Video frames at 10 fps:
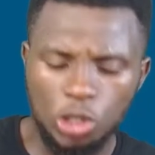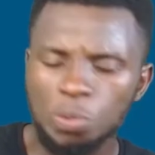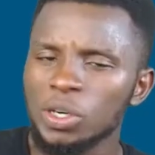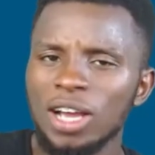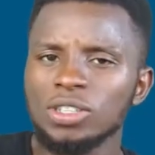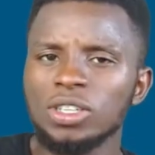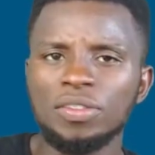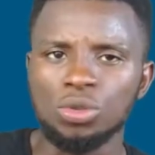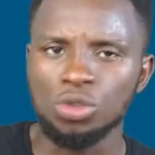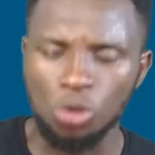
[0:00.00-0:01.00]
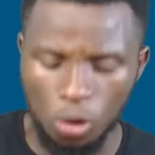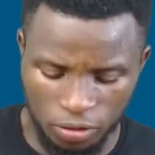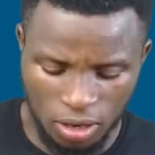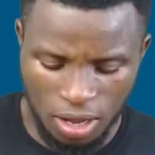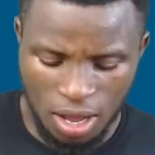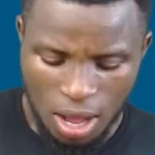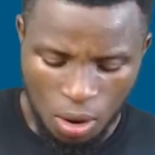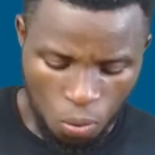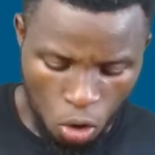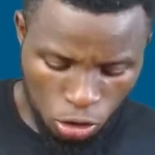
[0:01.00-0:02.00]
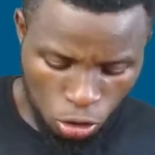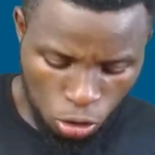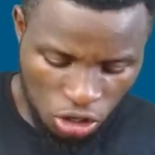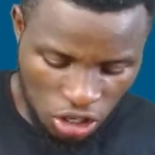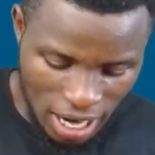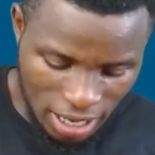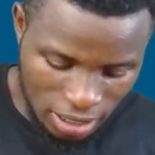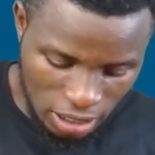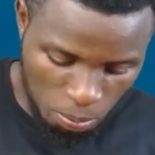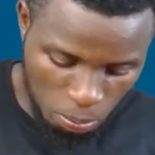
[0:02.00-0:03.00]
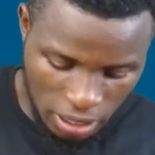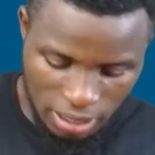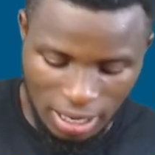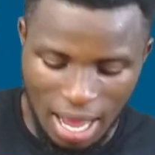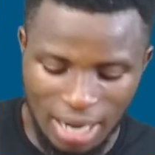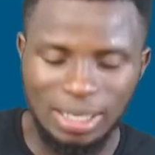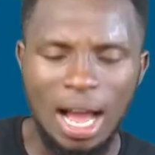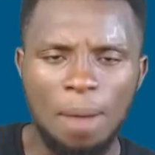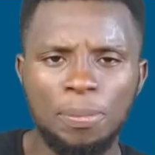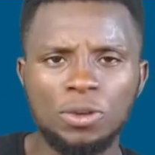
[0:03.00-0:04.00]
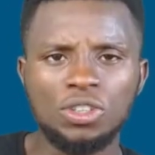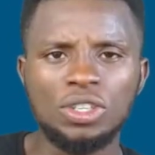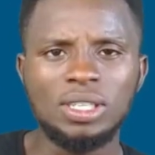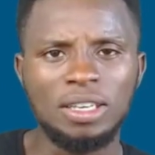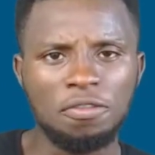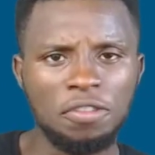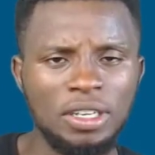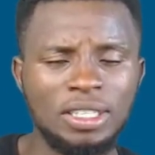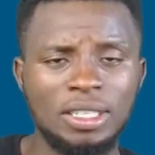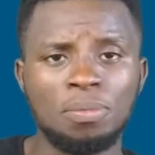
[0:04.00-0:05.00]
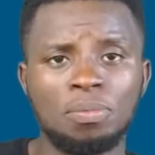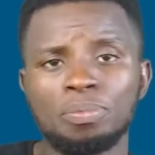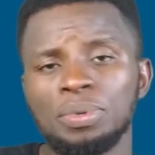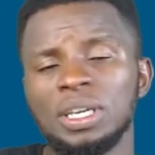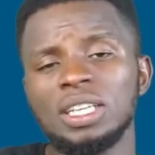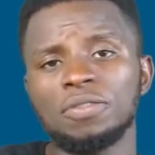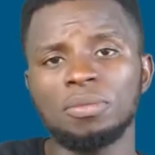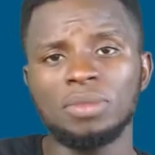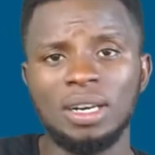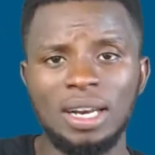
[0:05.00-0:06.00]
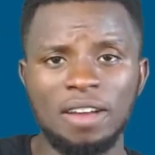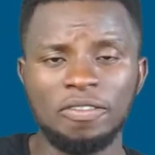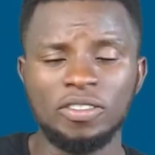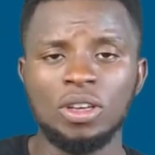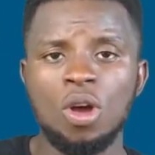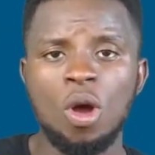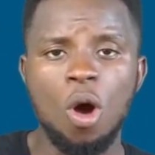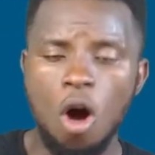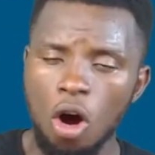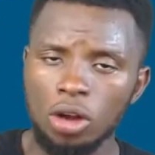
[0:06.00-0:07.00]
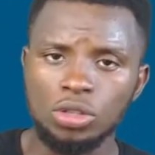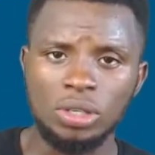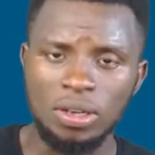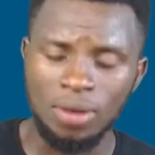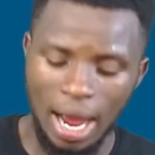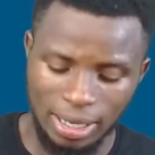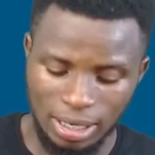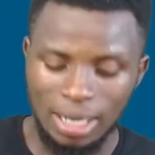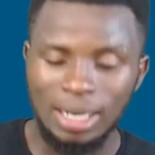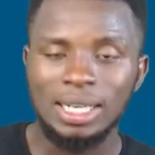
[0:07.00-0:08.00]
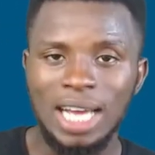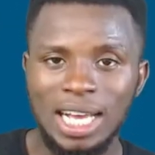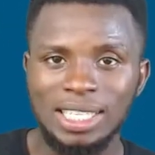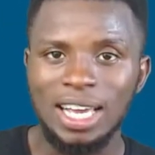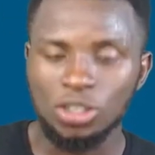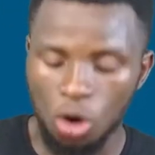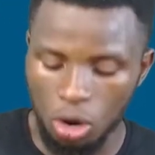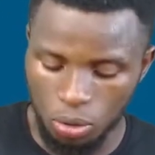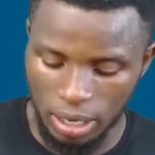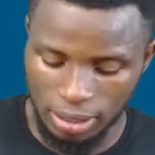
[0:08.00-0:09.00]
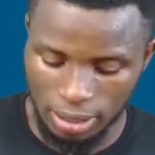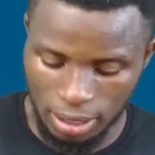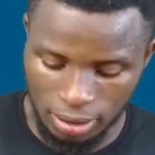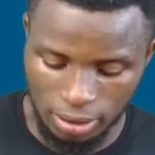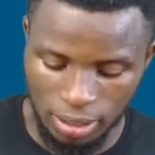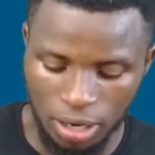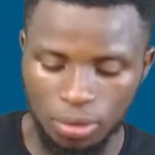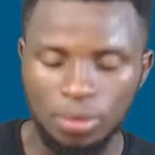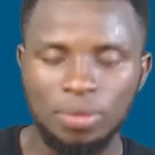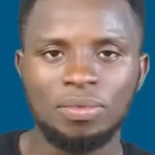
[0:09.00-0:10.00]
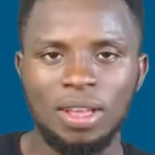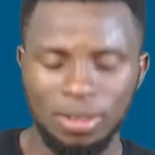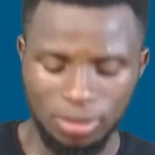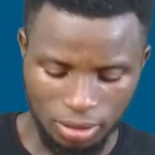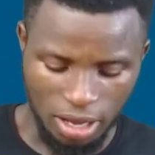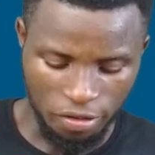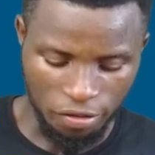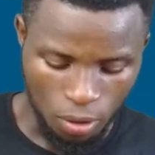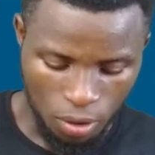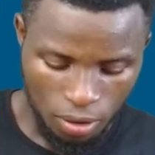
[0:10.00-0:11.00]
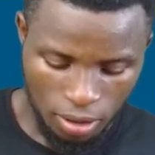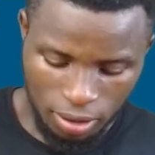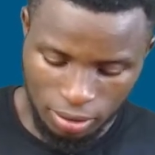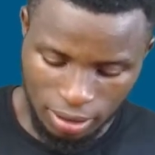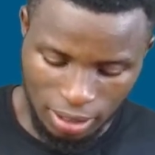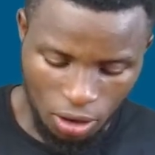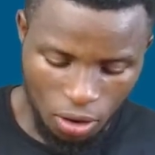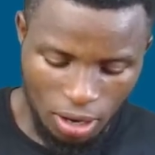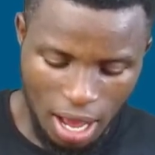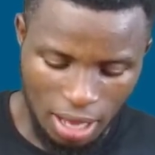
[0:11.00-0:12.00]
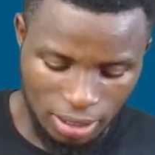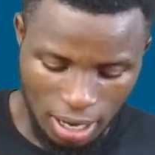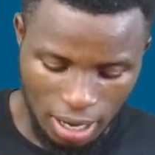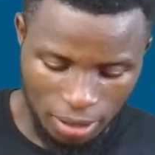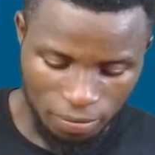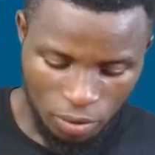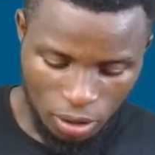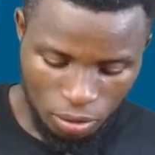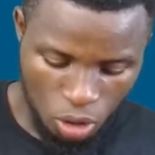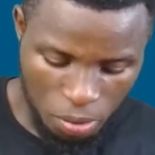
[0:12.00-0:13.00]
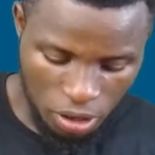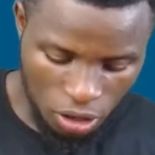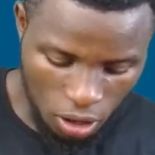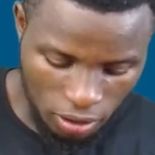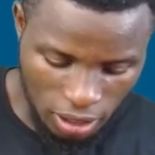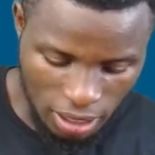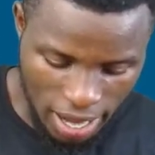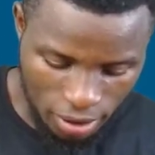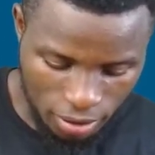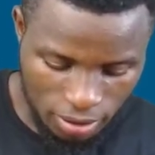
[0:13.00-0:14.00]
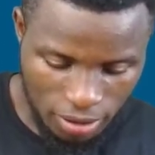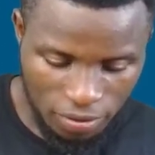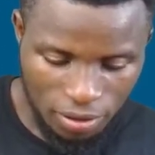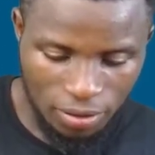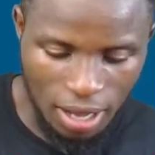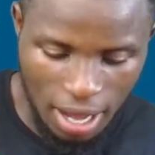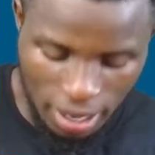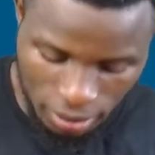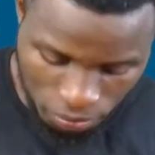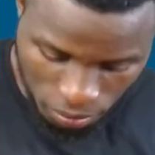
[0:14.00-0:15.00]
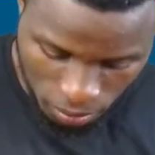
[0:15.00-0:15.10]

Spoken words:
just bother yourself to solve. Once you check this place and it approaches infinity, be it from the left or to the right, the answer is always 0. Therefore, the second answer will be nothing else than